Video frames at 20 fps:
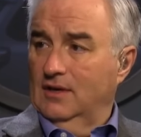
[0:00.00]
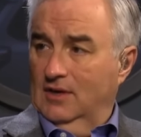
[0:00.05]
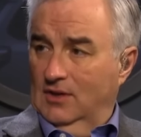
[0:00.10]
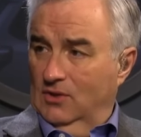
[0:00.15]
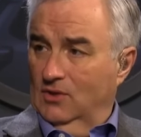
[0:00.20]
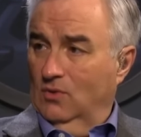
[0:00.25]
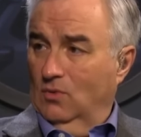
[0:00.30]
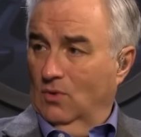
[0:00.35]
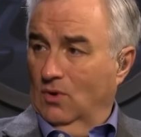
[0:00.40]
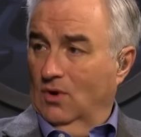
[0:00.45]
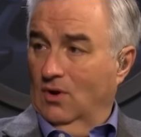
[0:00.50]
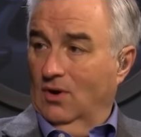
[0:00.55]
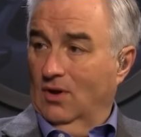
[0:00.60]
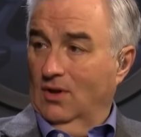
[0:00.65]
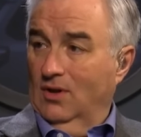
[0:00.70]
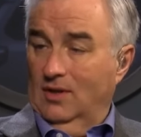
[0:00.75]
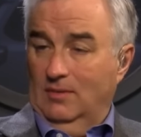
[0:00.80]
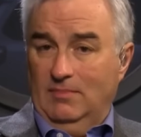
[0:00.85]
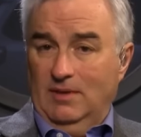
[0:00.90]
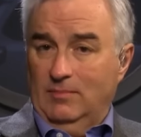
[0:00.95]
in the
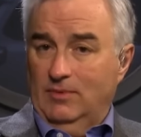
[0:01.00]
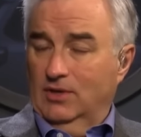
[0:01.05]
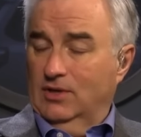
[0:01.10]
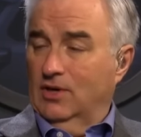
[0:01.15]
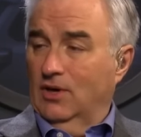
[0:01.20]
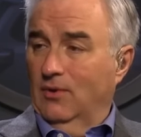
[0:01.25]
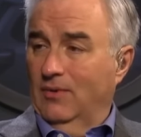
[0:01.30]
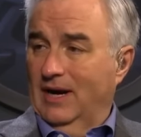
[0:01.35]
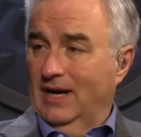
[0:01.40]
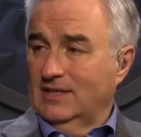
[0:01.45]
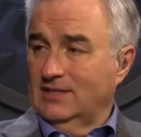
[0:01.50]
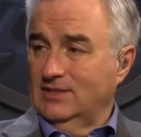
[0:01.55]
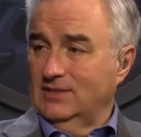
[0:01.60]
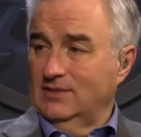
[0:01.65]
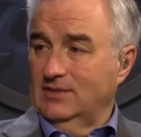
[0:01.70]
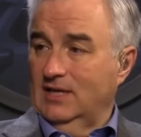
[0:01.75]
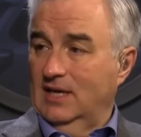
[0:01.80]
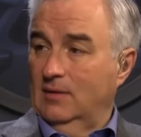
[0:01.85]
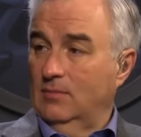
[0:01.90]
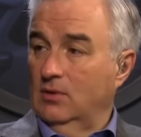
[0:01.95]
wall and maybe coaxial
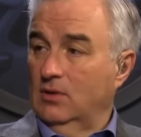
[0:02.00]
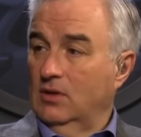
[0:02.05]
cable.